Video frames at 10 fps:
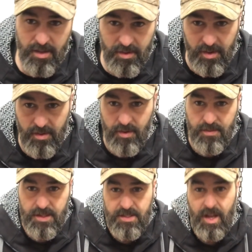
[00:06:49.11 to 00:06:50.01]

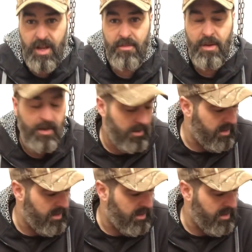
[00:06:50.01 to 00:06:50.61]
AEB-L